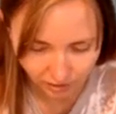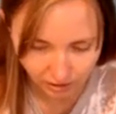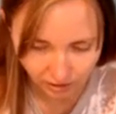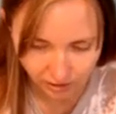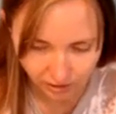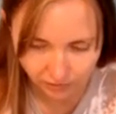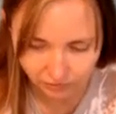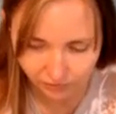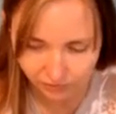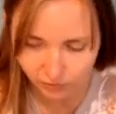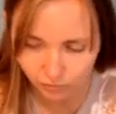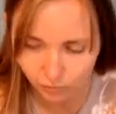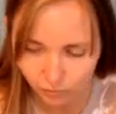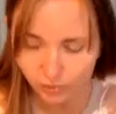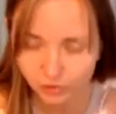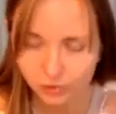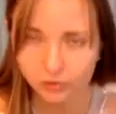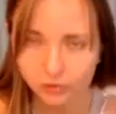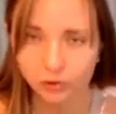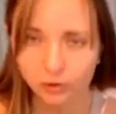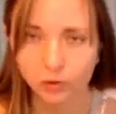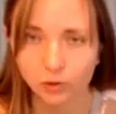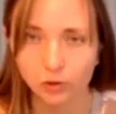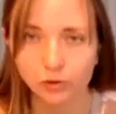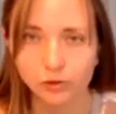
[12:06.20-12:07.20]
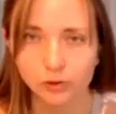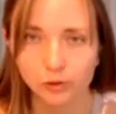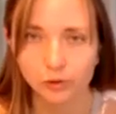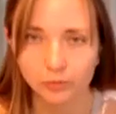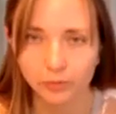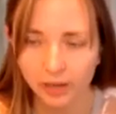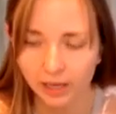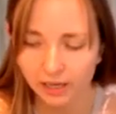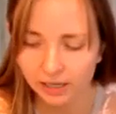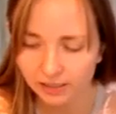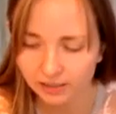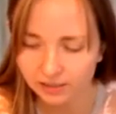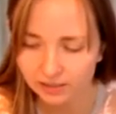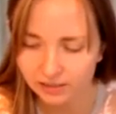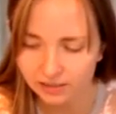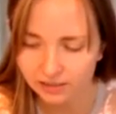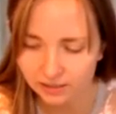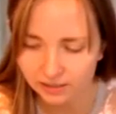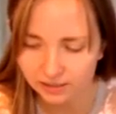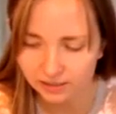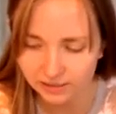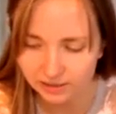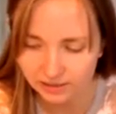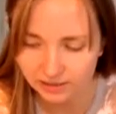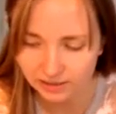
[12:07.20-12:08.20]
If you want to hold your balance
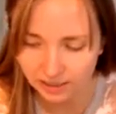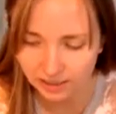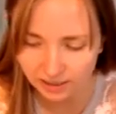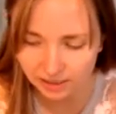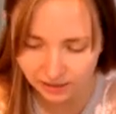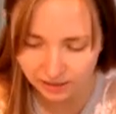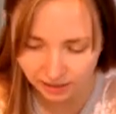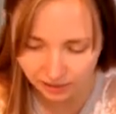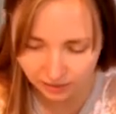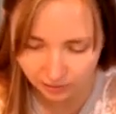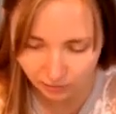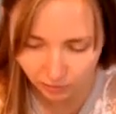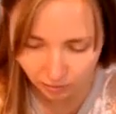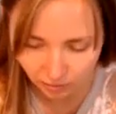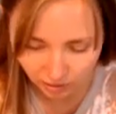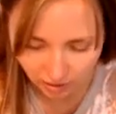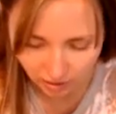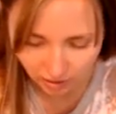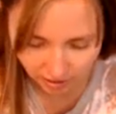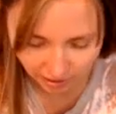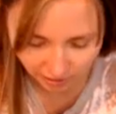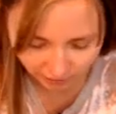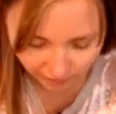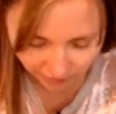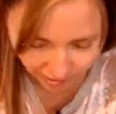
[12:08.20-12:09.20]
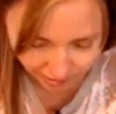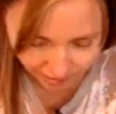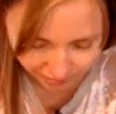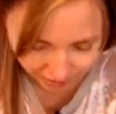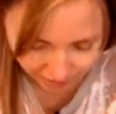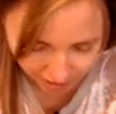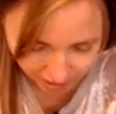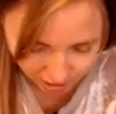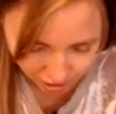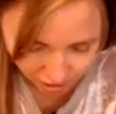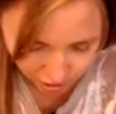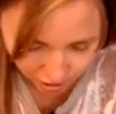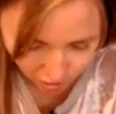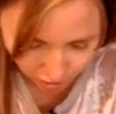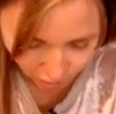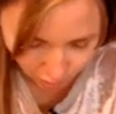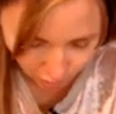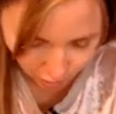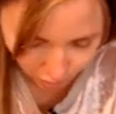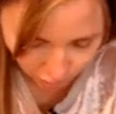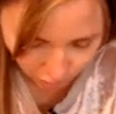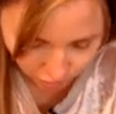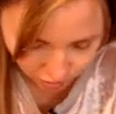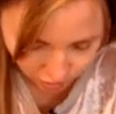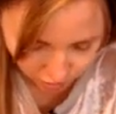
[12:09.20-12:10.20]
in a standing variation,
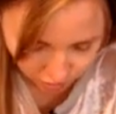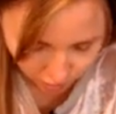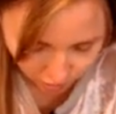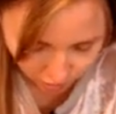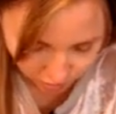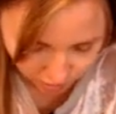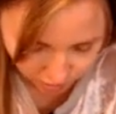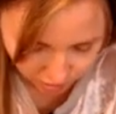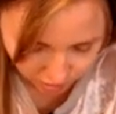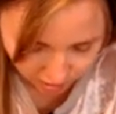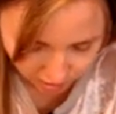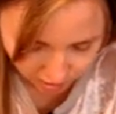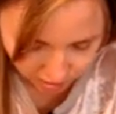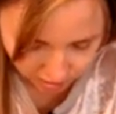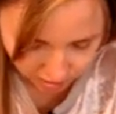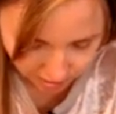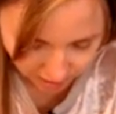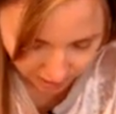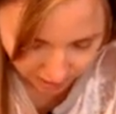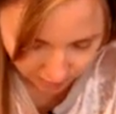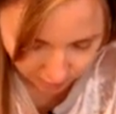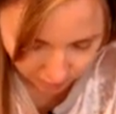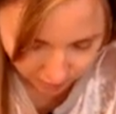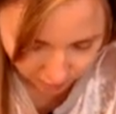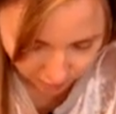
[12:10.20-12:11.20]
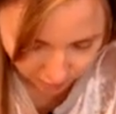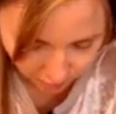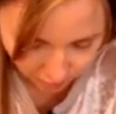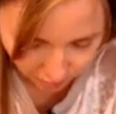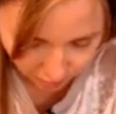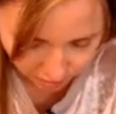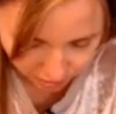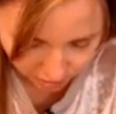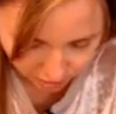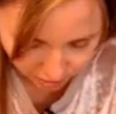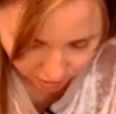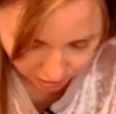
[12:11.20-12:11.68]
hold towards the table or the